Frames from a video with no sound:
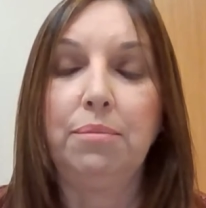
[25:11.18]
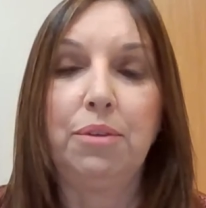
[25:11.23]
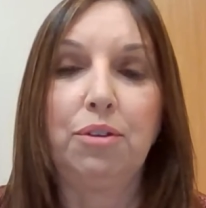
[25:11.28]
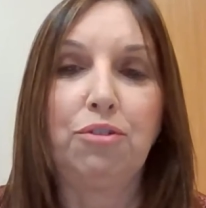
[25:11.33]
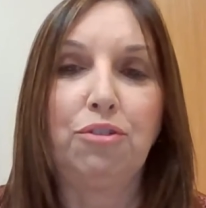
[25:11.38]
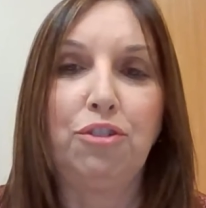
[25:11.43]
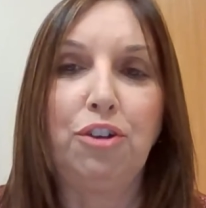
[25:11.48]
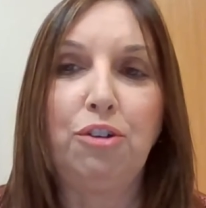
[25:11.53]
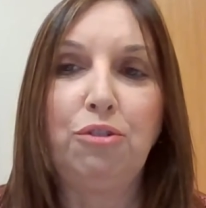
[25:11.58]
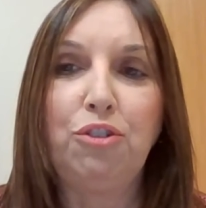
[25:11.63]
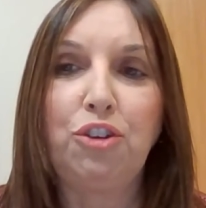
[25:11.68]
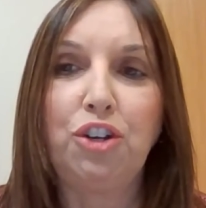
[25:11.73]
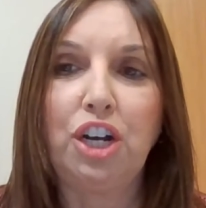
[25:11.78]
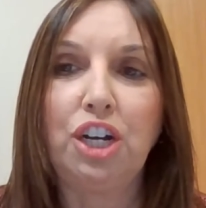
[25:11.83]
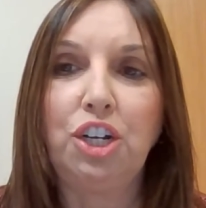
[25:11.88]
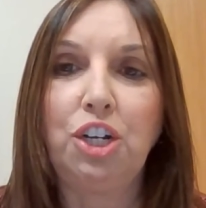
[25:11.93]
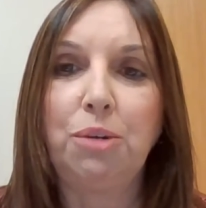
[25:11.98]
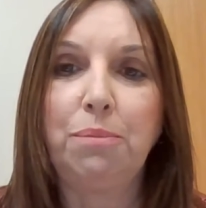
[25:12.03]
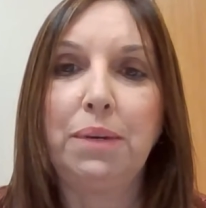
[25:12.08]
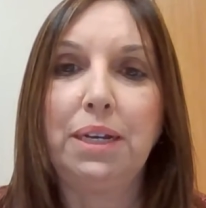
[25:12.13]
There's no
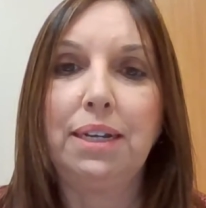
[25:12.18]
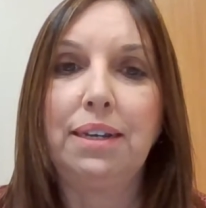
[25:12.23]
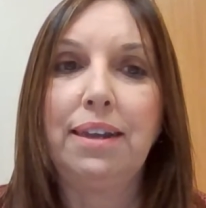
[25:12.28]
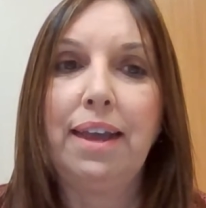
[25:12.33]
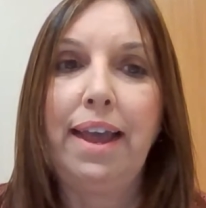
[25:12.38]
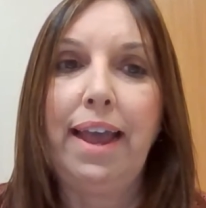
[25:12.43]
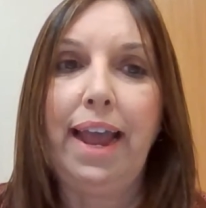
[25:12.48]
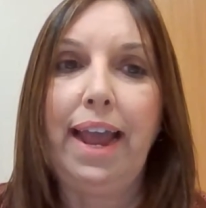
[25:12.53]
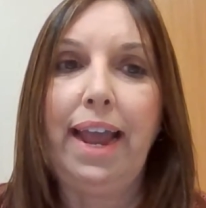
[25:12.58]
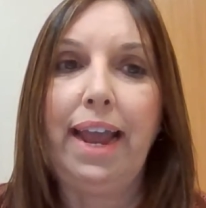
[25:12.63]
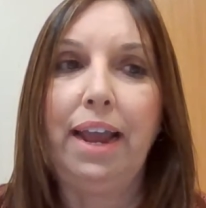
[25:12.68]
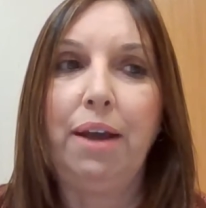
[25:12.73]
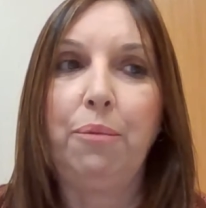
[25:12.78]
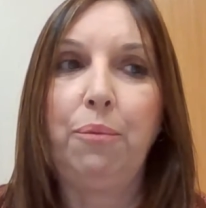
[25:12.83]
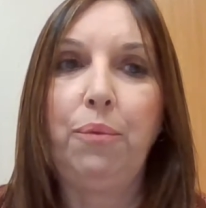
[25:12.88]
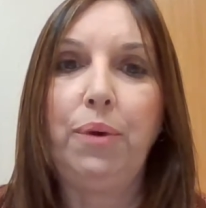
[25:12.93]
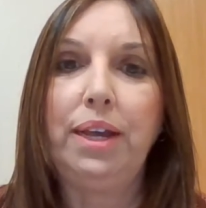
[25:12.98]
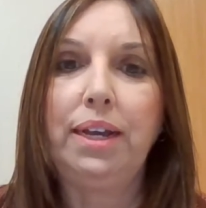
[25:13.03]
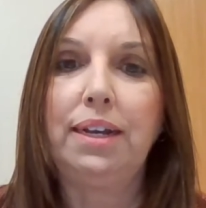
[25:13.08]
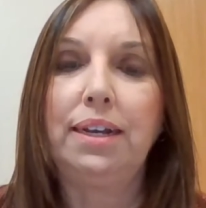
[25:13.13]
judgment, and
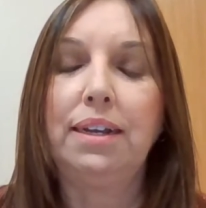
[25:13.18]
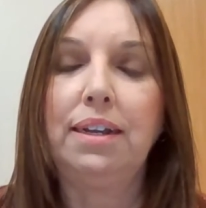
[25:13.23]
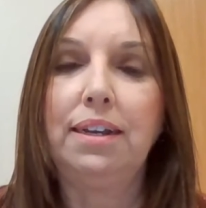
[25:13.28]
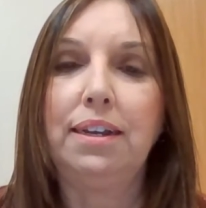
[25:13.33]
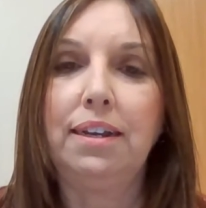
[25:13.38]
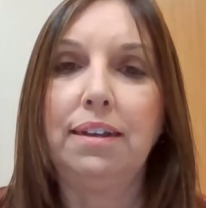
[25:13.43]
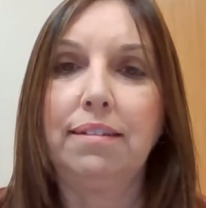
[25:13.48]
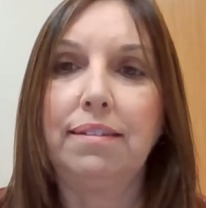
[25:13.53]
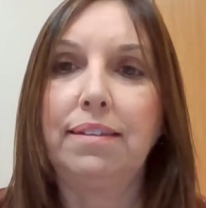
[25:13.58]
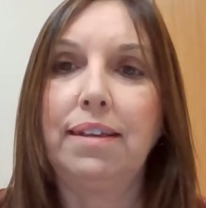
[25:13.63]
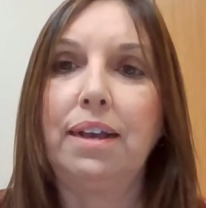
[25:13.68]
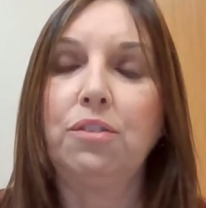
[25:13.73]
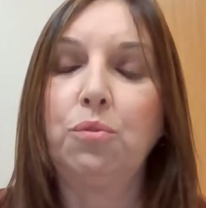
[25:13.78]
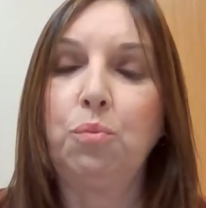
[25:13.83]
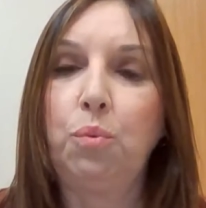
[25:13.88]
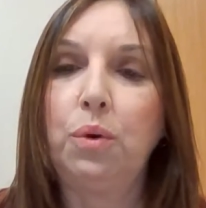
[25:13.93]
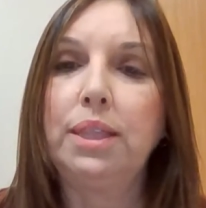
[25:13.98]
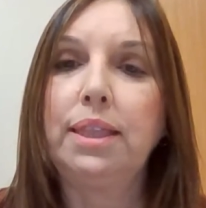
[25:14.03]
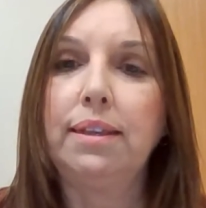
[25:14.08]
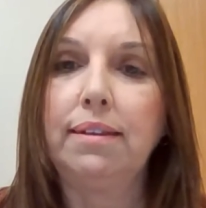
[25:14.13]
we can assess
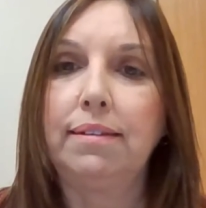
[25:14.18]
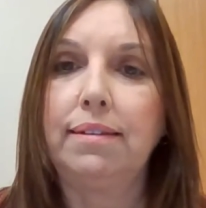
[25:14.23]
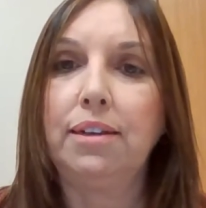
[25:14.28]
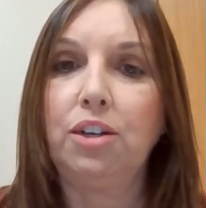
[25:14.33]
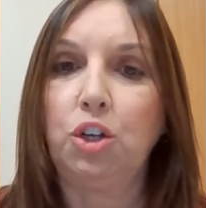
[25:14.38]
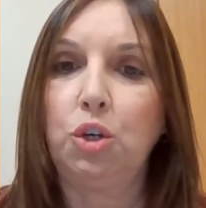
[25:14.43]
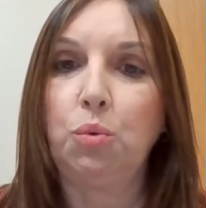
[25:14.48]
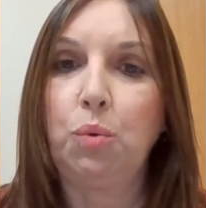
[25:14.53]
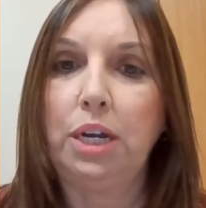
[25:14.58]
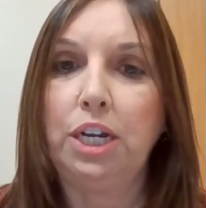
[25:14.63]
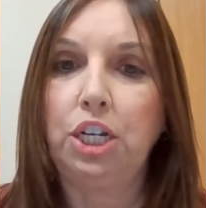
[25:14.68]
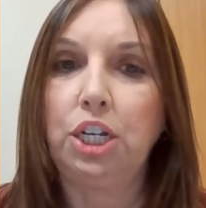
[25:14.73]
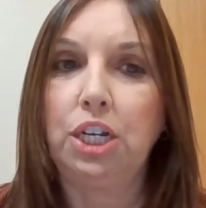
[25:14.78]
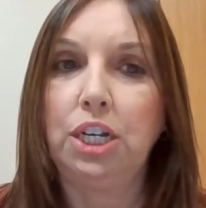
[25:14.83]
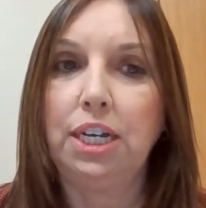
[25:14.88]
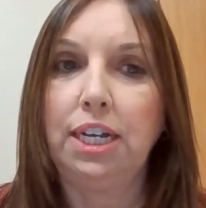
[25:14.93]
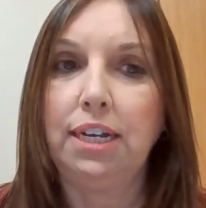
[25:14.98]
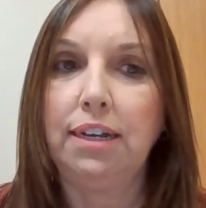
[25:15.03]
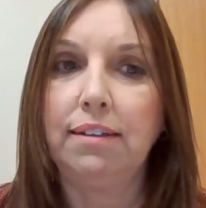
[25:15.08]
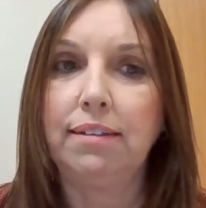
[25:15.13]
what the
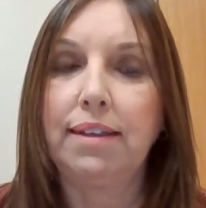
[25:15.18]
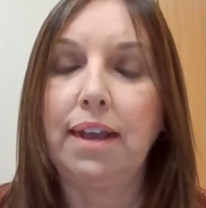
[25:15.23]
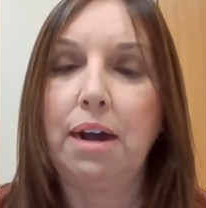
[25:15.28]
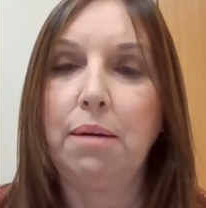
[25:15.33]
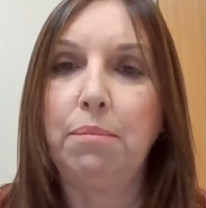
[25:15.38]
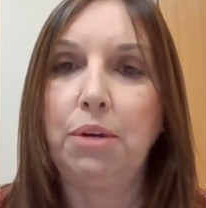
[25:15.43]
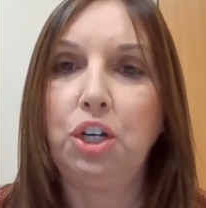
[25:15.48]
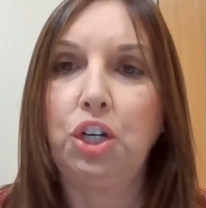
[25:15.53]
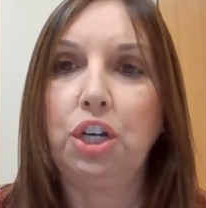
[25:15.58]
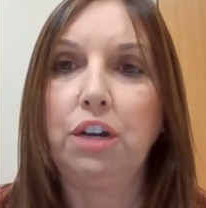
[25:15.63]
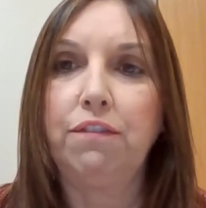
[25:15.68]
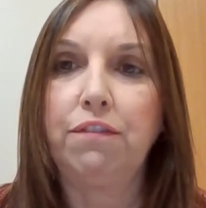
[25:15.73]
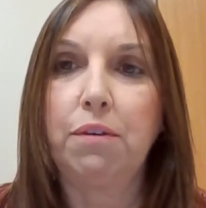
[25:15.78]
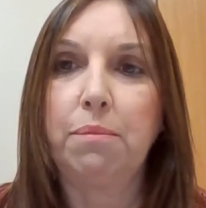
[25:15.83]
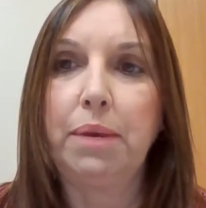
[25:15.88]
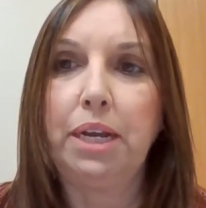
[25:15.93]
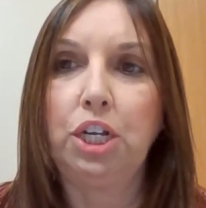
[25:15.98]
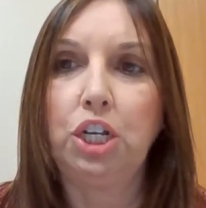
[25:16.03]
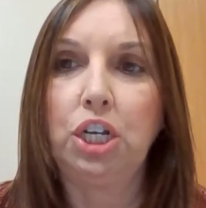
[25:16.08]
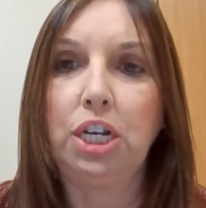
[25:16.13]
situation is, how much
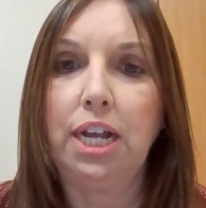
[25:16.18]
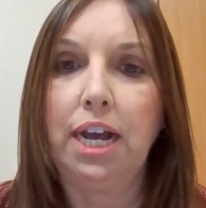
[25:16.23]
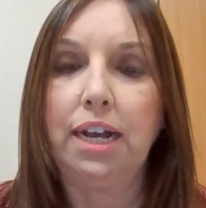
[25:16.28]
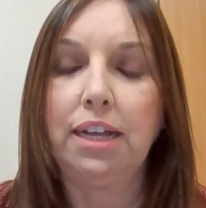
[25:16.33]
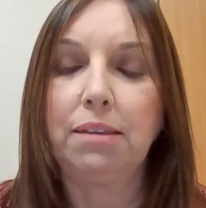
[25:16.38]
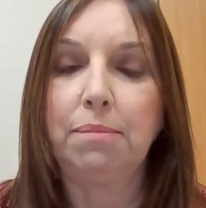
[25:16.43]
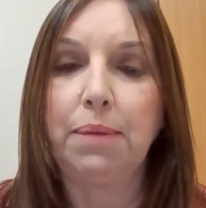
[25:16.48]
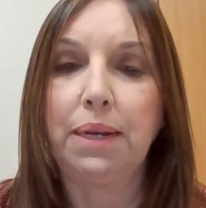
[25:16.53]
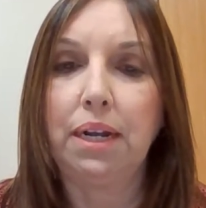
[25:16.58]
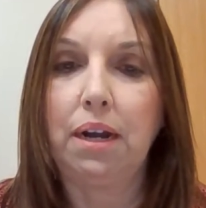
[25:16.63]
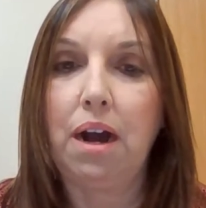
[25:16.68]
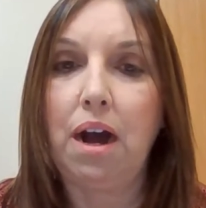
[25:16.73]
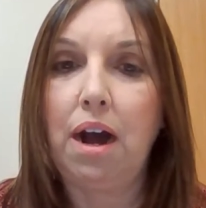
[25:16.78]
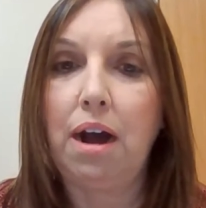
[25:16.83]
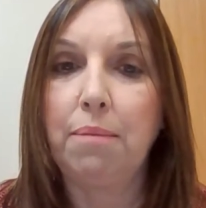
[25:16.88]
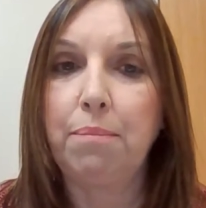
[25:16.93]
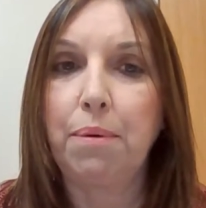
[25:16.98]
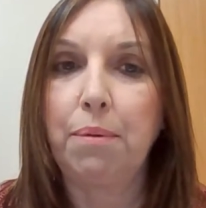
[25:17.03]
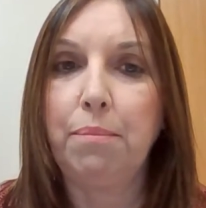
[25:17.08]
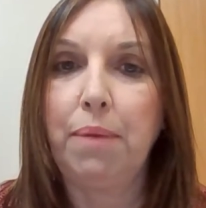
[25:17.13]
information has been
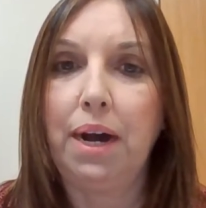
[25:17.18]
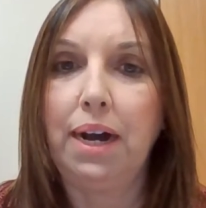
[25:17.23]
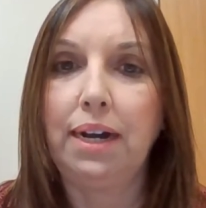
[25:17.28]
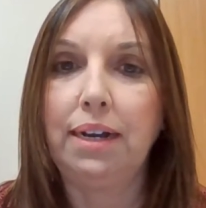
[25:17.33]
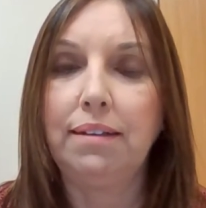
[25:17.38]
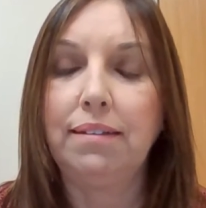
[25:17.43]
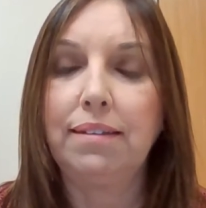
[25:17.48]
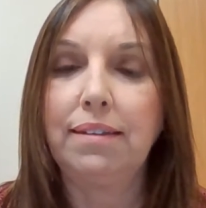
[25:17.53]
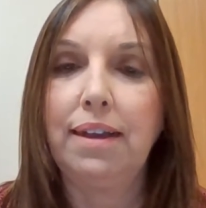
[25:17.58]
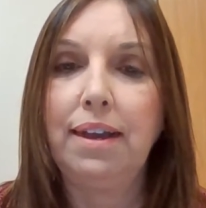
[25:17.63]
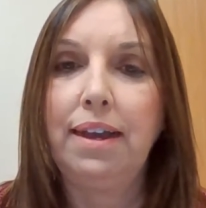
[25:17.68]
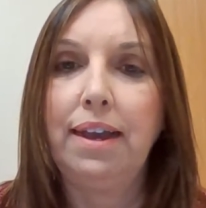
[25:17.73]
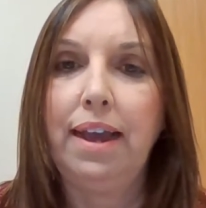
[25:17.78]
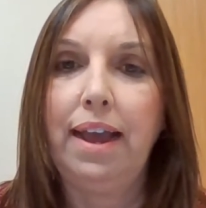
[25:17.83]
compromised,